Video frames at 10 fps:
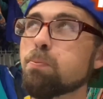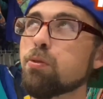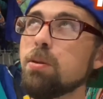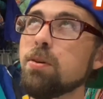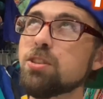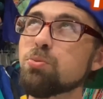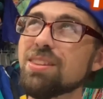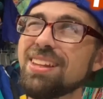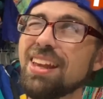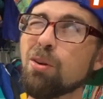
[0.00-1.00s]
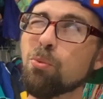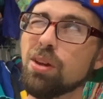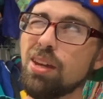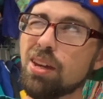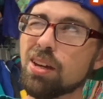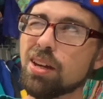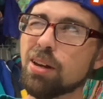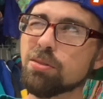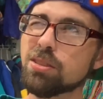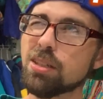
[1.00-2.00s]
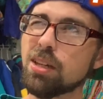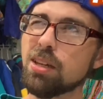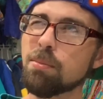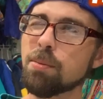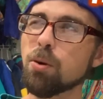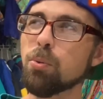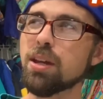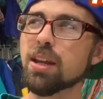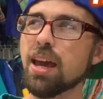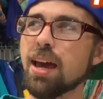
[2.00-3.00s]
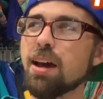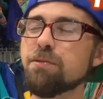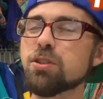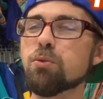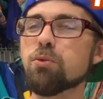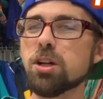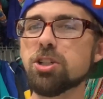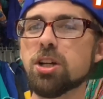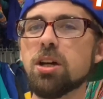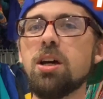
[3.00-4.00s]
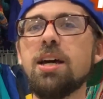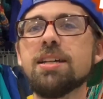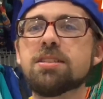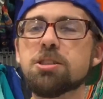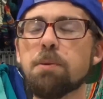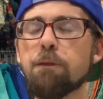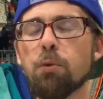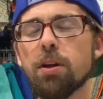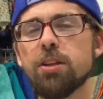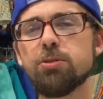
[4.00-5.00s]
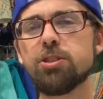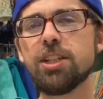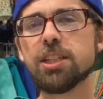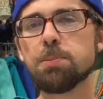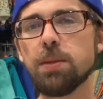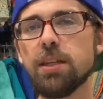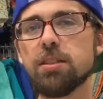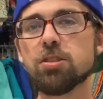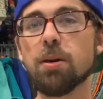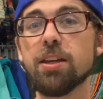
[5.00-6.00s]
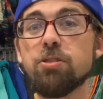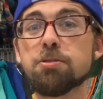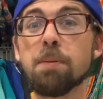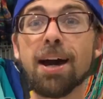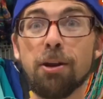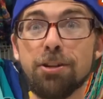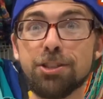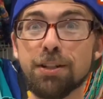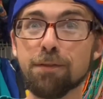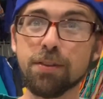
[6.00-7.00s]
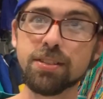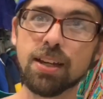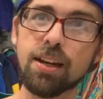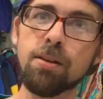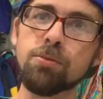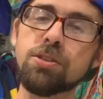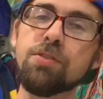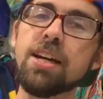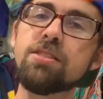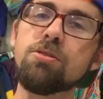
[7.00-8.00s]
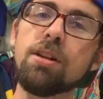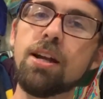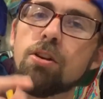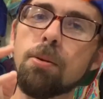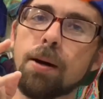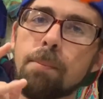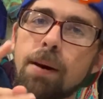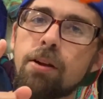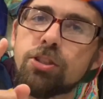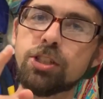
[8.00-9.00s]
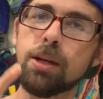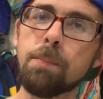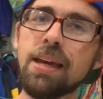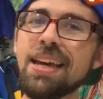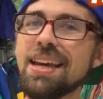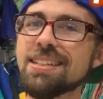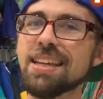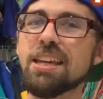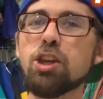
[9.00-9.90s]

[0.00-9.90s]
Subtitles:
pretty much within a week. I would say maybe a week and a half, to Russia. This is before I used GSP, so I used Pirate Ship for this item, which if you guys do not know about Pirate Ship, it is a